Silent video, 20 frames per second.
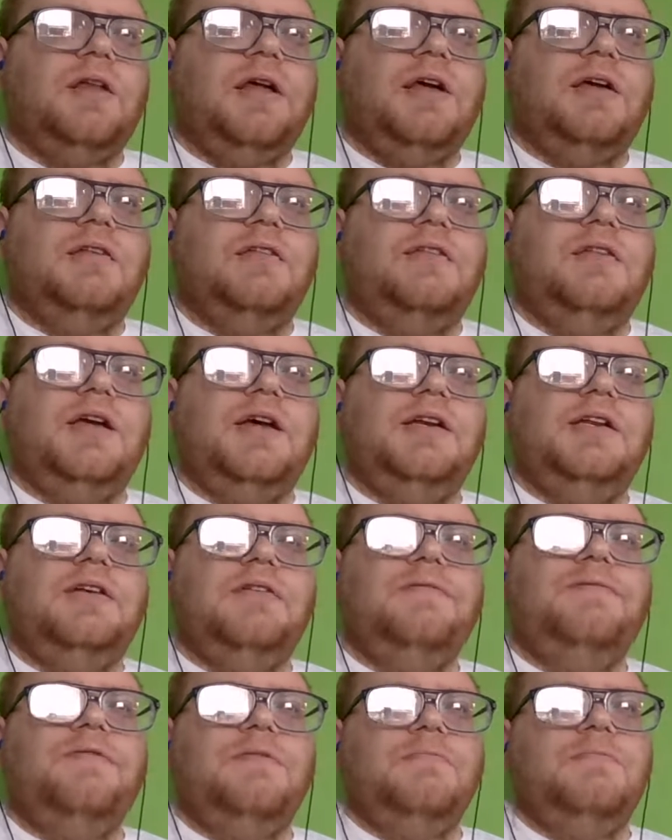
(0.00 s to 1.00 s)
Like, the
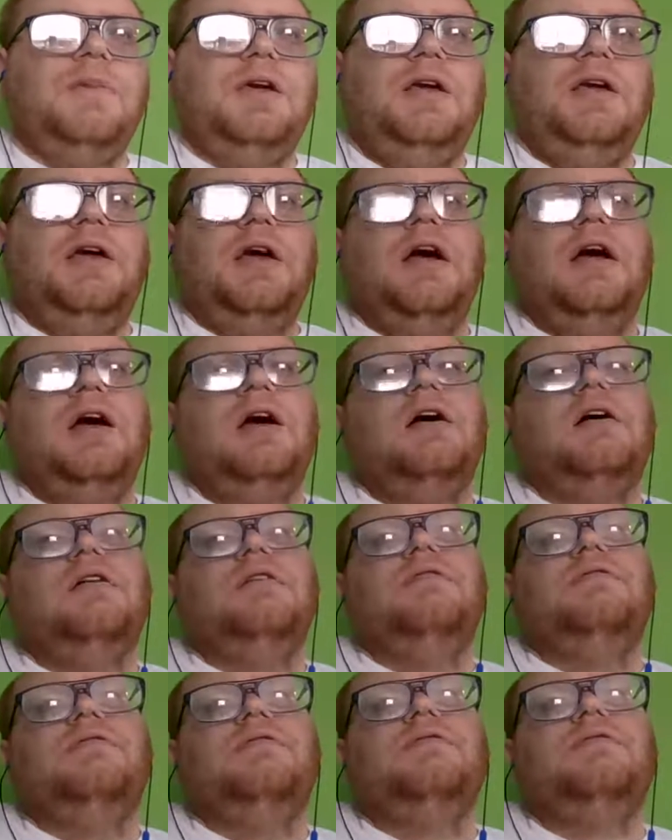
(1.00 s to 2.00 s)
idea for me
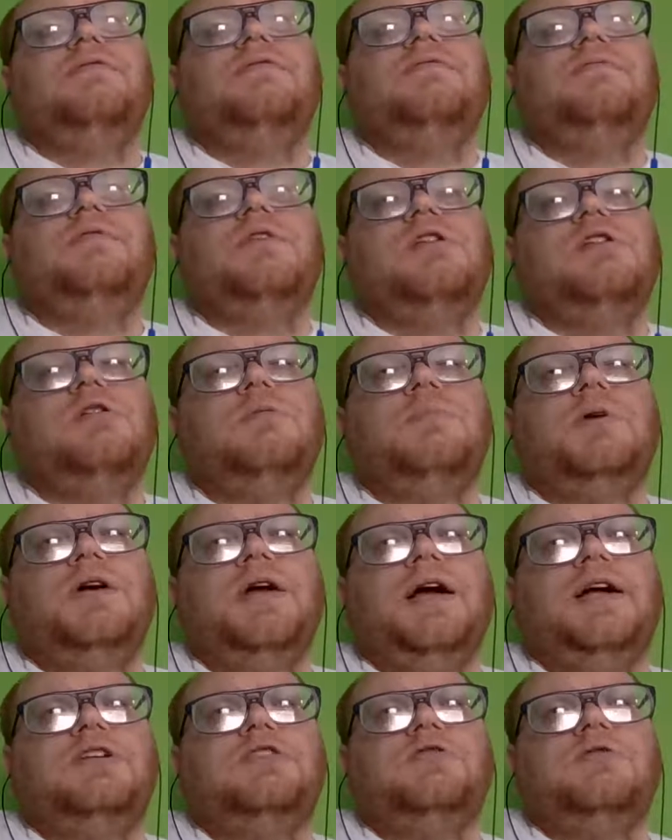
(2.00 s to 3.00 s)
of the
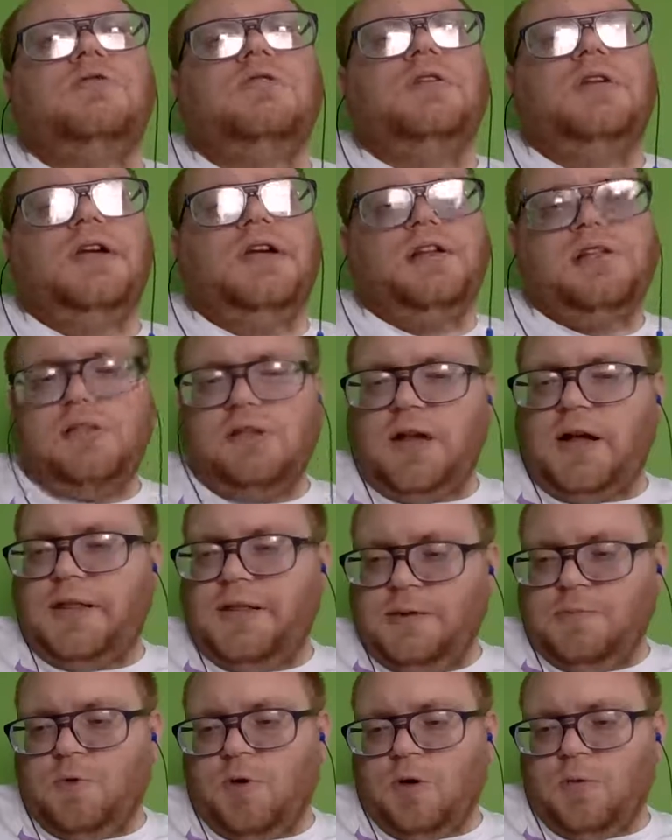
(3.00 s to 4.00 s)
supernatural is
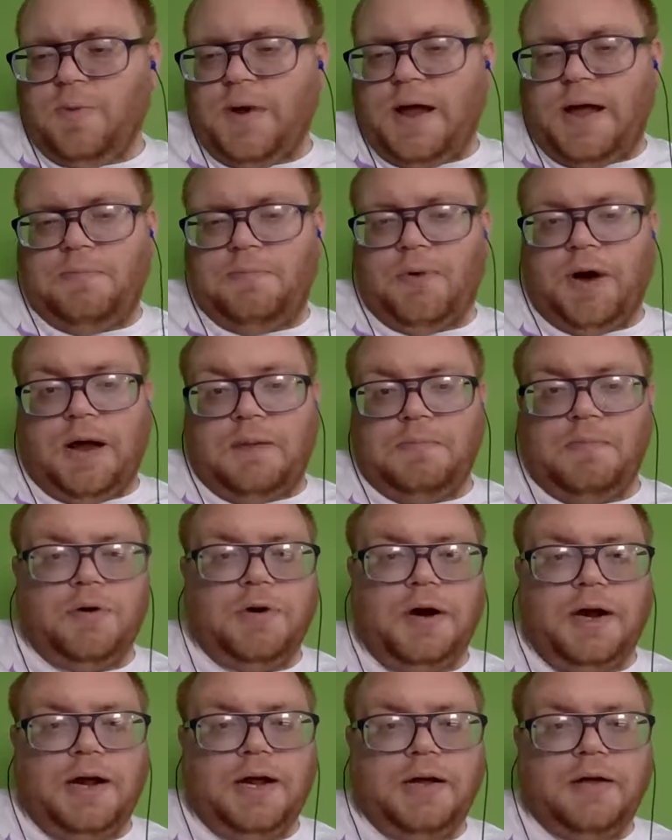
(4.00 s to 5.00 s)
slightly more Ray
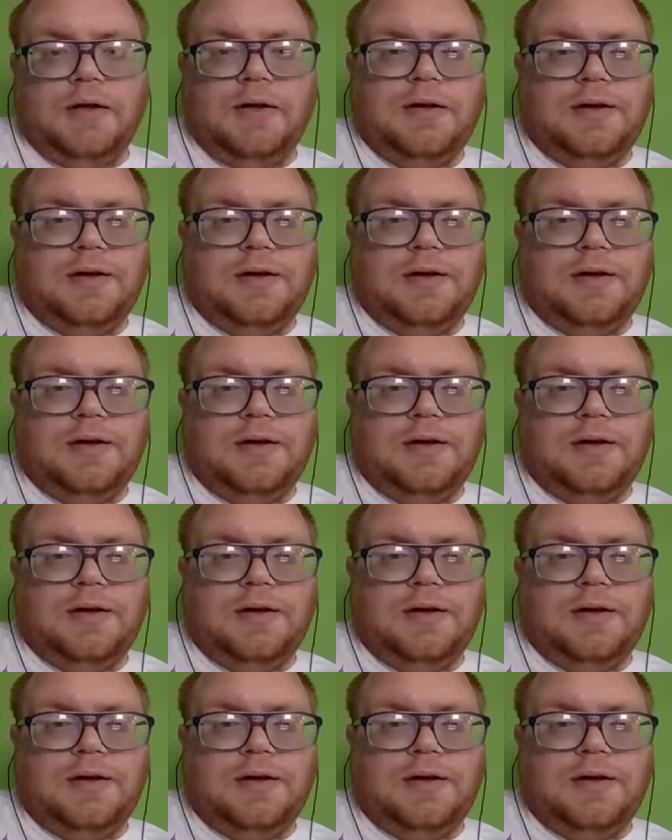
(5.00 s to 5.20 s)
Bradbury